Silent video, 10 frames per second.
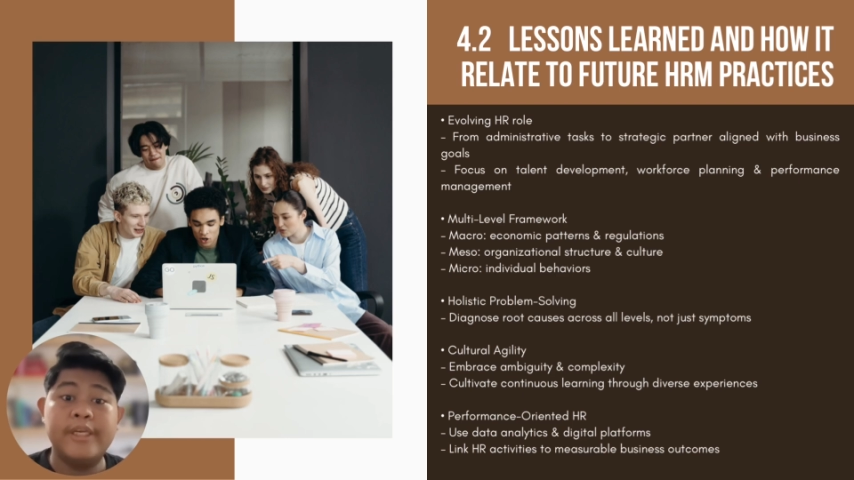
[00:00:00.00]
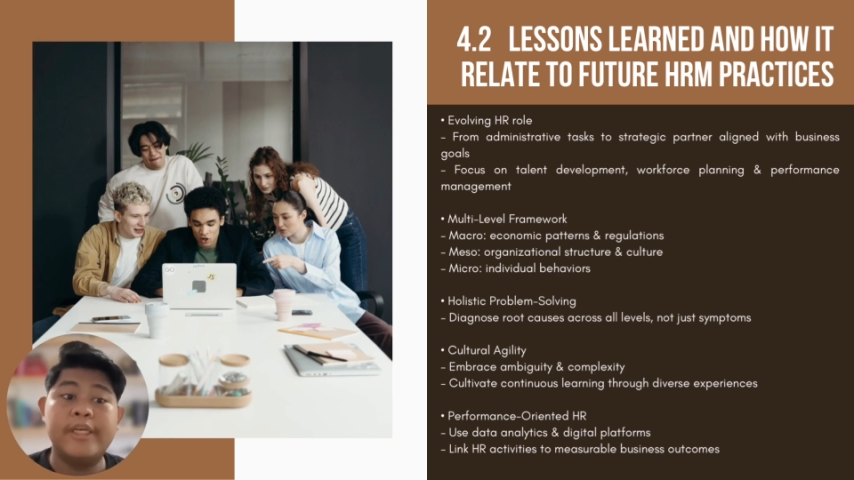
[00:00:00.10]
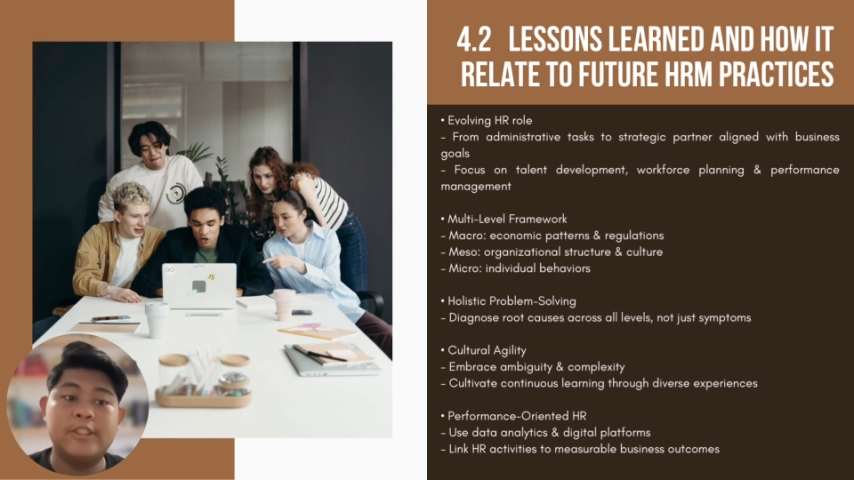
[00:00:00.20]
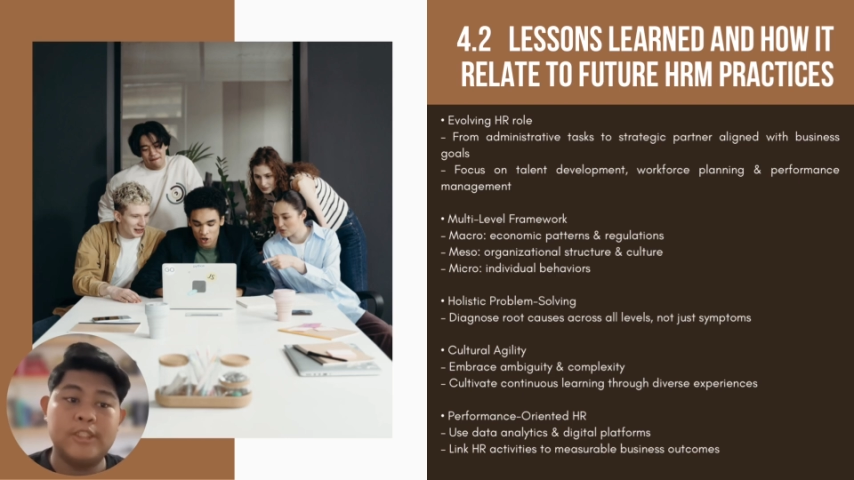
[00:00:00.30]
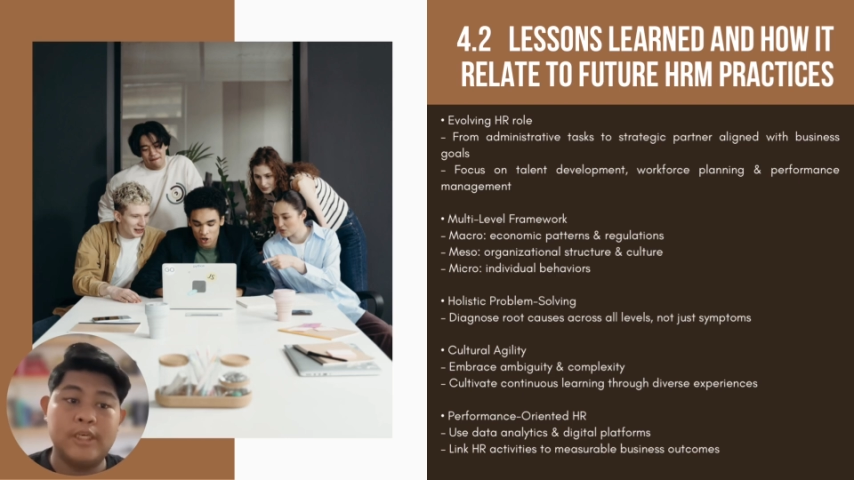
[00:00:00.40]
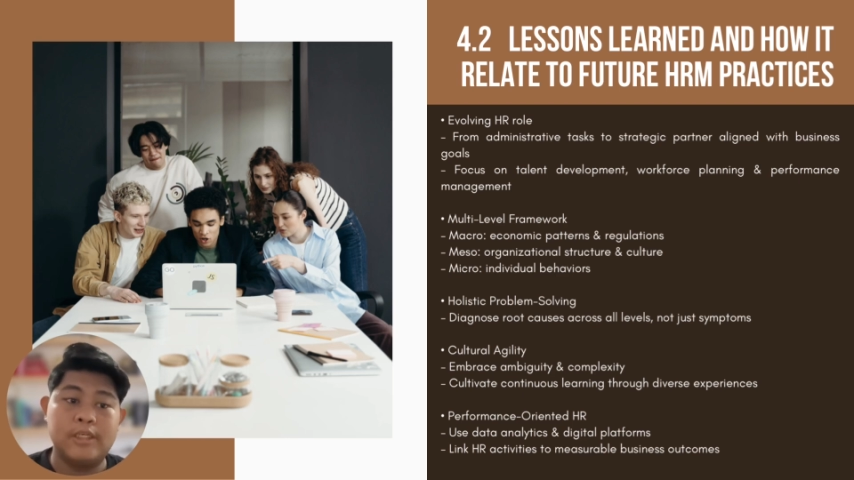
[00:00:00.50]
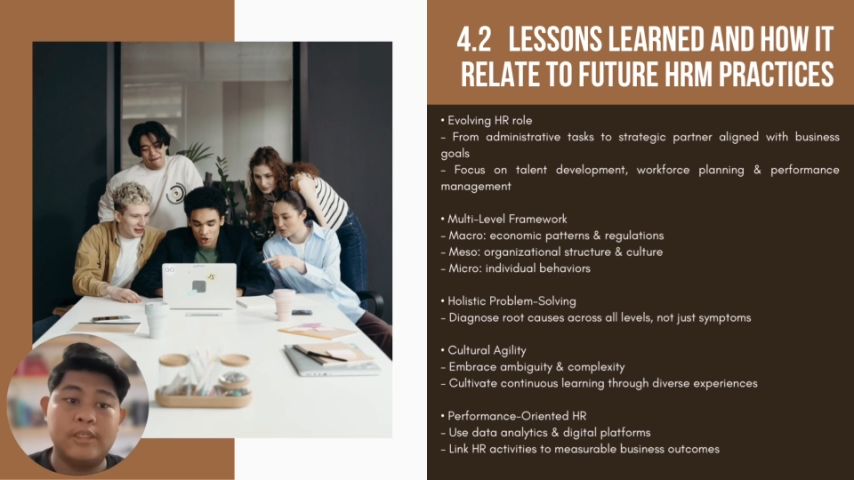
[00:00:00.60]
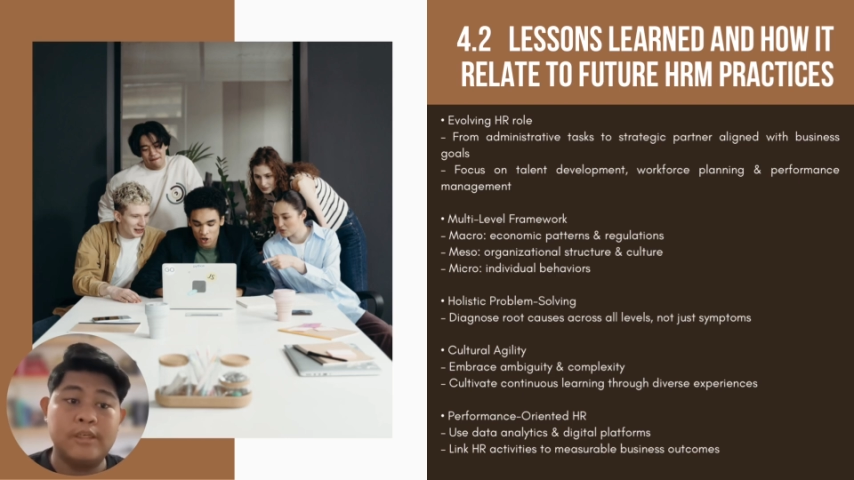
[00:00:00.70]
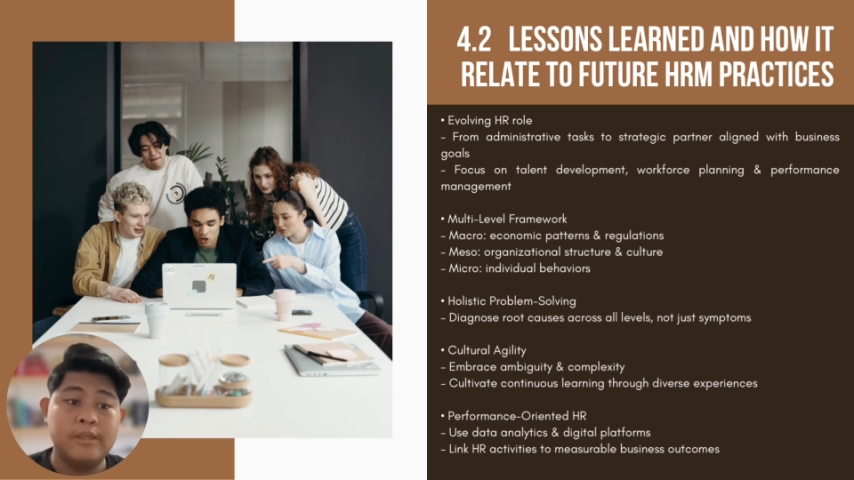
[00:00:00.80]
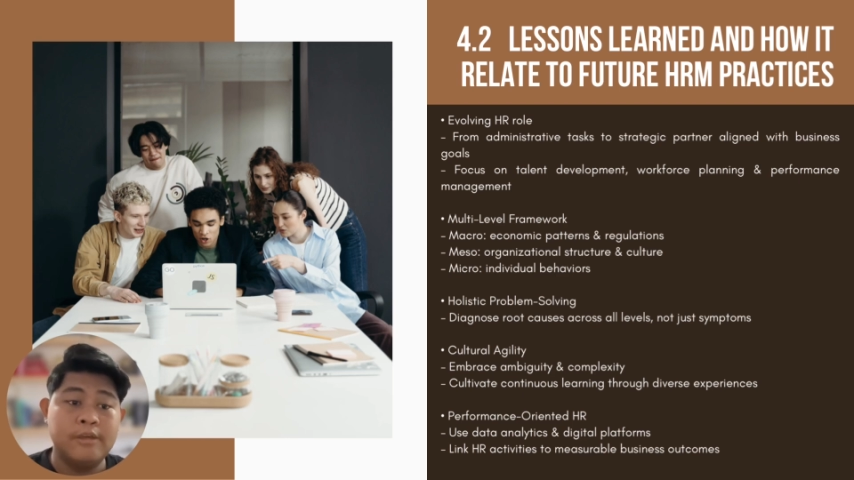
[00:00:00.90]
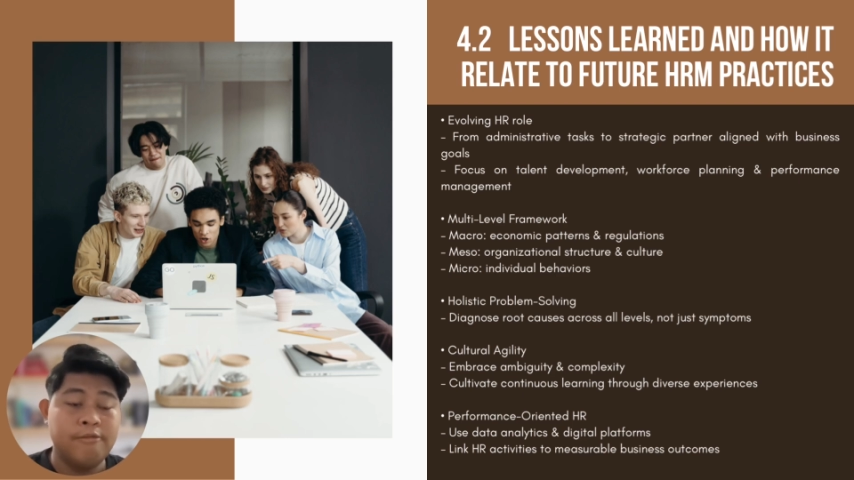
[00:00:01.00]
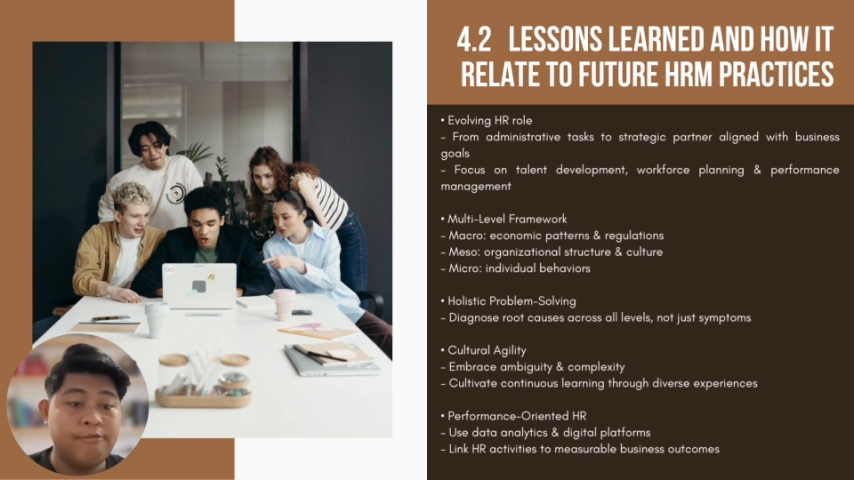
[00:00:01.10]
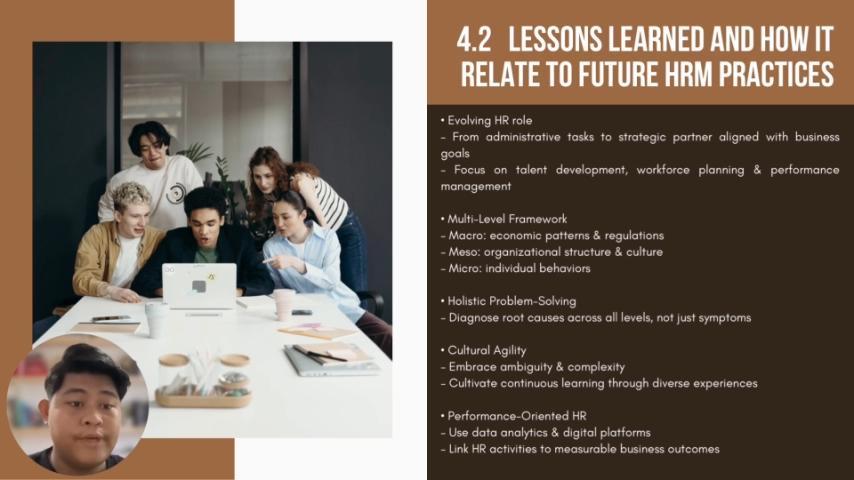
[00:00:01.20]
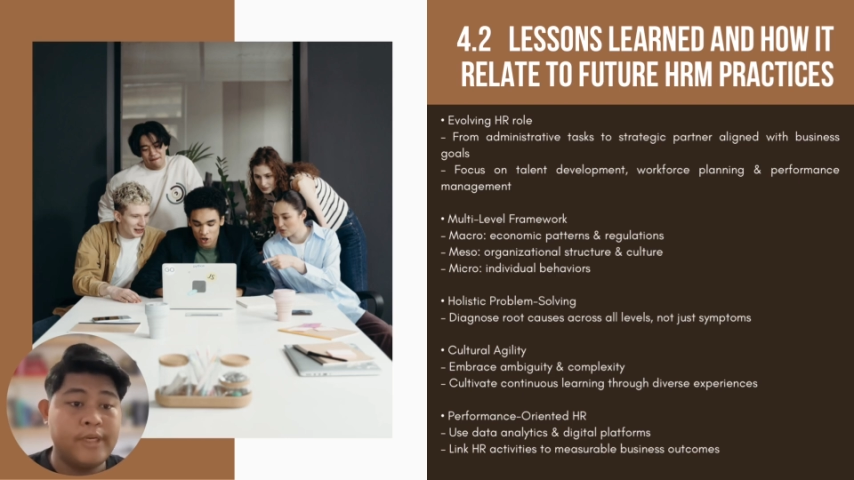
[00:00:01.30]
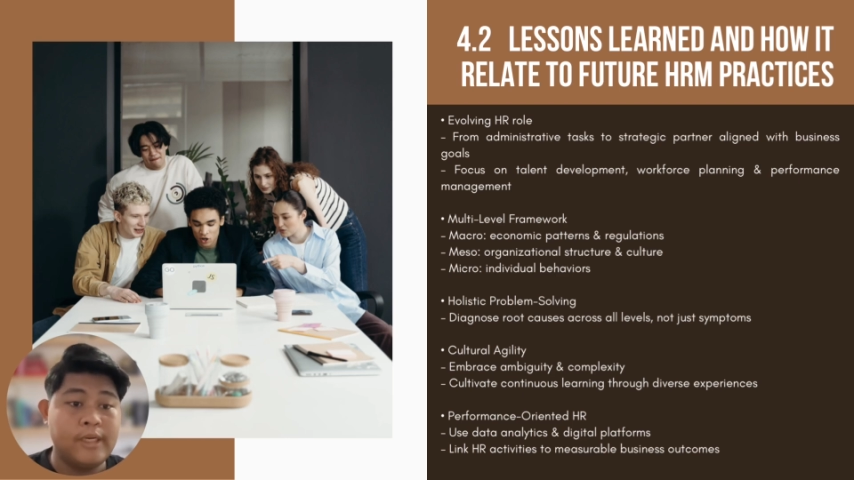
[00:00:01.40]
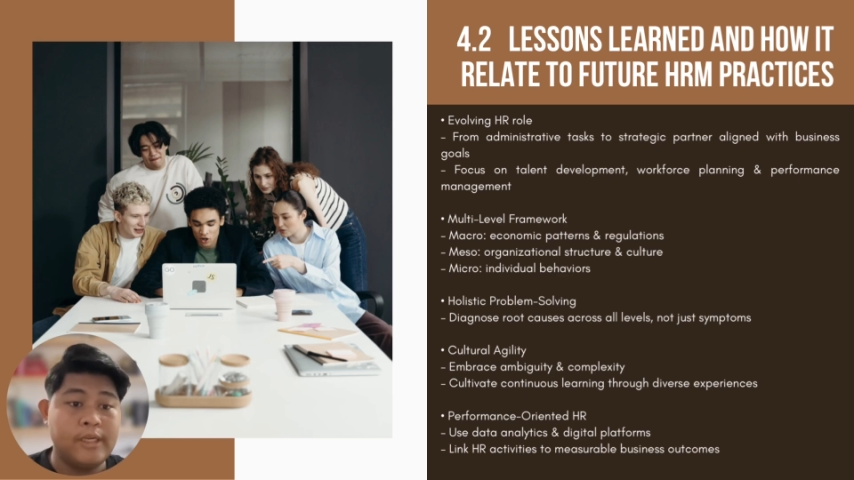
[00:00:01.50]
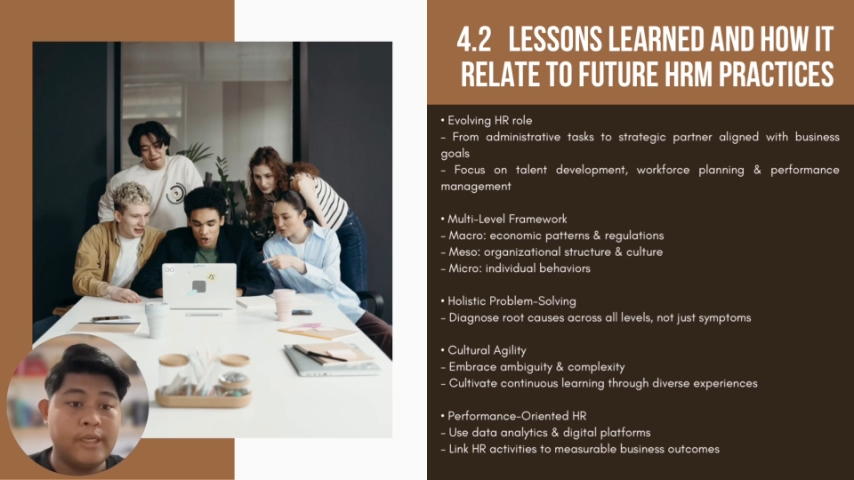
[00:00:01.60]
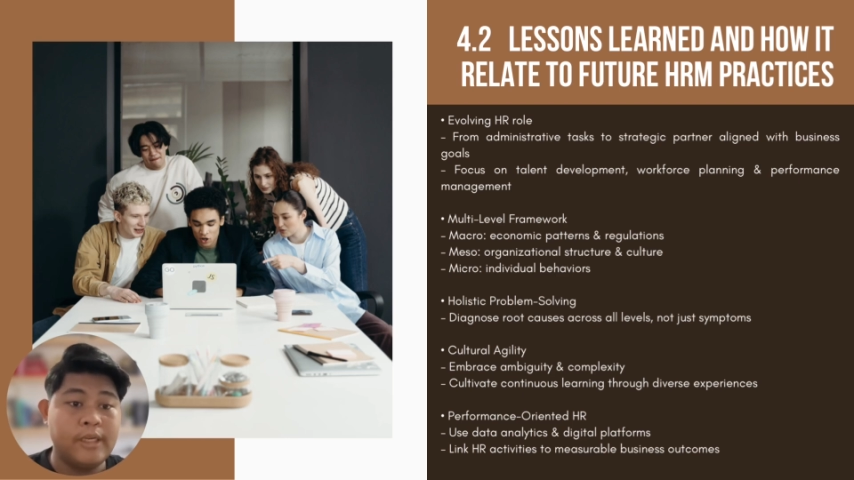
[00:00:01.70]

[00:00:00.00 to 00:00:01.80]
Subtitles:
HR. Finally,